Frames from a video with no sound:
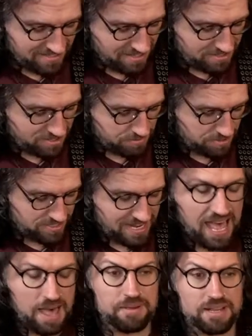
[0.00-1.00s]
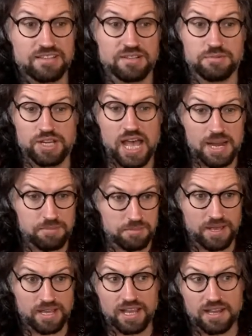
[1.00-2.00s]
because I did so much tapping and so much hybrid
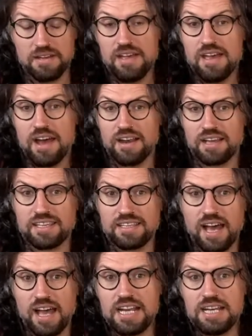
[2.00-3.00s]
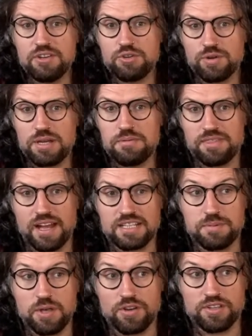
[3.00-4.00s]
picking, and I can kind of agree with that,
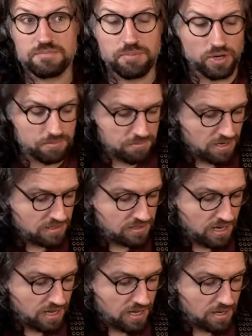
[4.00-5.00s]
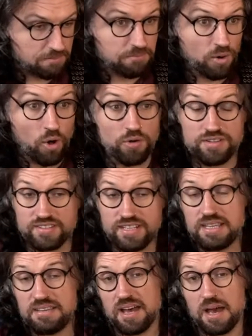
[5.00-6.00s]
to be honest. But um,
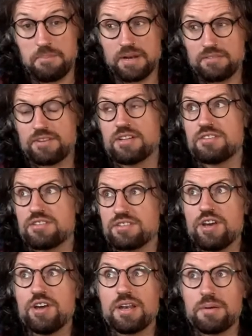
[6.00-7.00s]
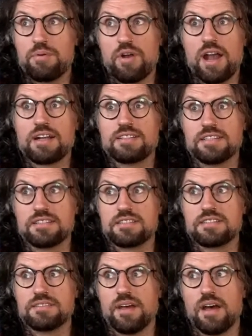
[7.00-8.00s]
honestly, a bit of concerted
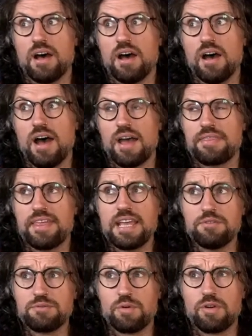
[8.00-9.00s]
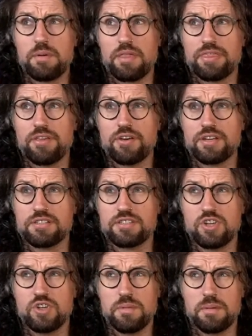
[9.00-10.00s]
practice. Uh, I think I was probably about
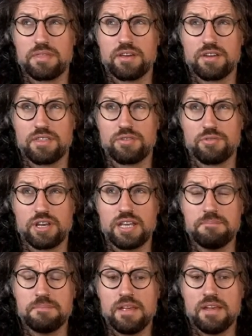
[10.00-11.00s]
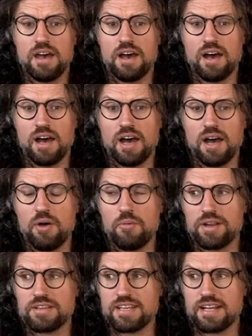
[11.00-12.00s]
thirty-two, maybe thirty-three, uh,
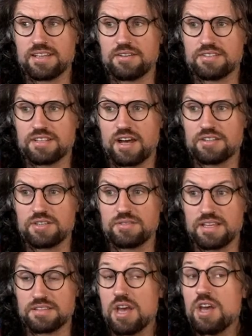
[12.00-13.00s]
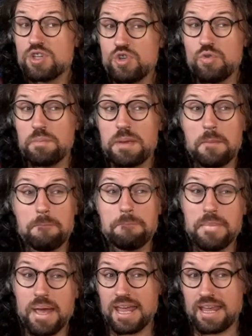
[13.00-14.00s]
when I sat down and started doing this. You would be
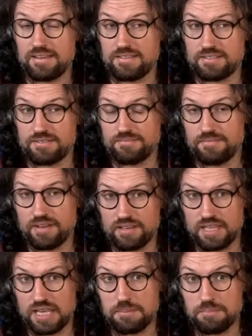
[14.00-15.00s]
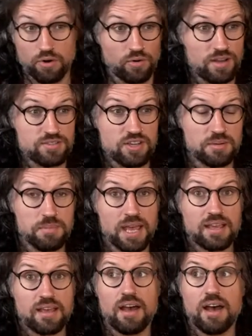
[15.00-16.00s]
amazed at the progress you can
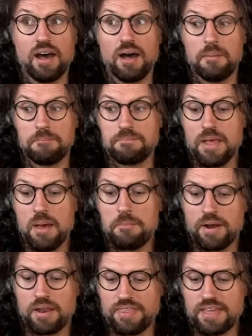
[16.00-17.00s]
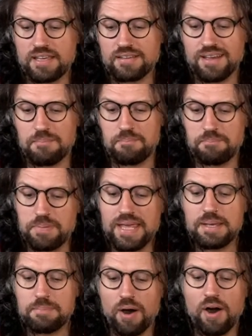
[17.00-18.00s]
make. Um, but I think a
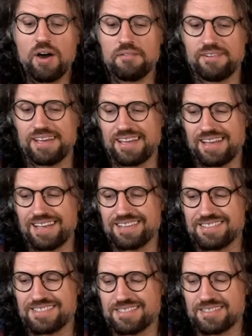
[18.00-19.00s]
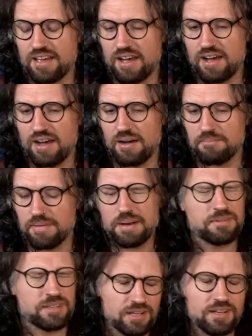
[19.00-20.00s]
big part of it is, um,
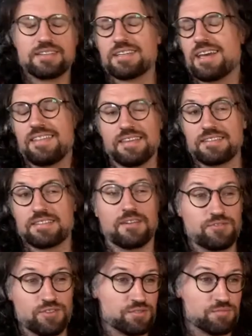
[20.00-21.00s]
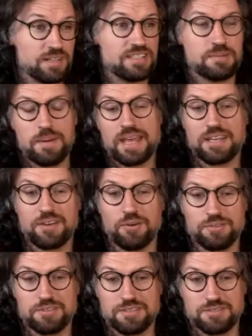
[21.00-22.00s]
I'm going to say this because I've just released a picking
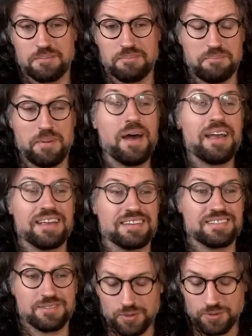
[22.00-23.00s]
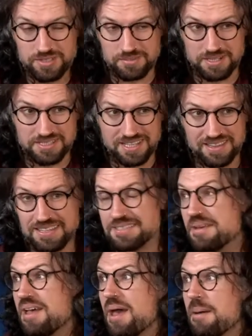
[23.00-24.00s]
course, so I'm biased. Of course I'm going to say
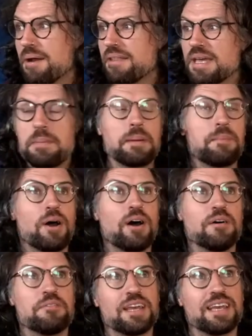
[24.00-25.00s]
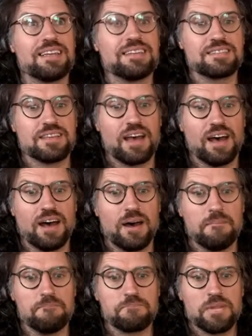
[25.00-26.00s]
this. But I think a big part of it is
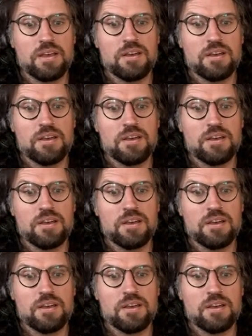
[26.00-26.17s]
um,